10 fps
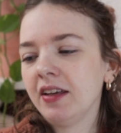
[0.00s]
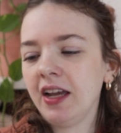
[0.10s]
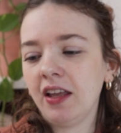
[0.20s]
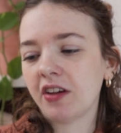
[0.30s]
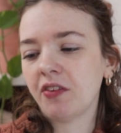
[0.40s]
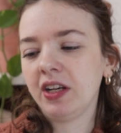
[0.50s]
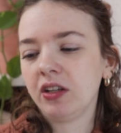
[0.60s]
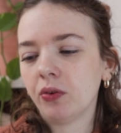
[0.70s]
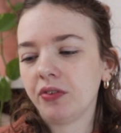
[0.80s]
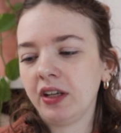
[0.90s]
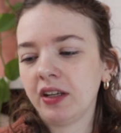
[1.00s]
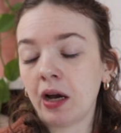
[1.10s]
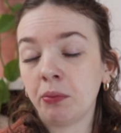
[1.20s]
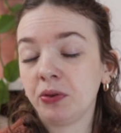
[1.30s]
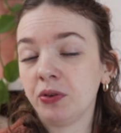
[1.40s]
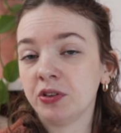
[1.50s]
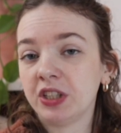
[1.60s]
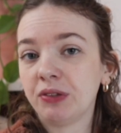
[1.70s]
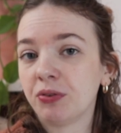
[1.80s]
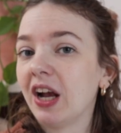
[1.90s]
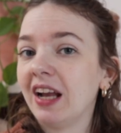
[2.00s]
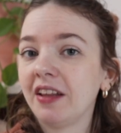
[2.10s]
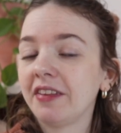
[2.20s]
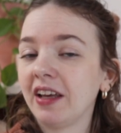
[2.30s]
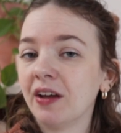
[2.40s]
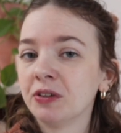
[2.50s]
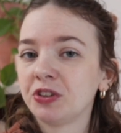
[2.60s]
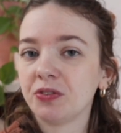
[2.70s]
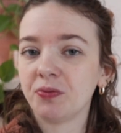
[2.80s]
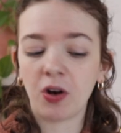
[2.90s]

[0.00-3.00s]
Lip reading: and I really don't think I would use it for anything else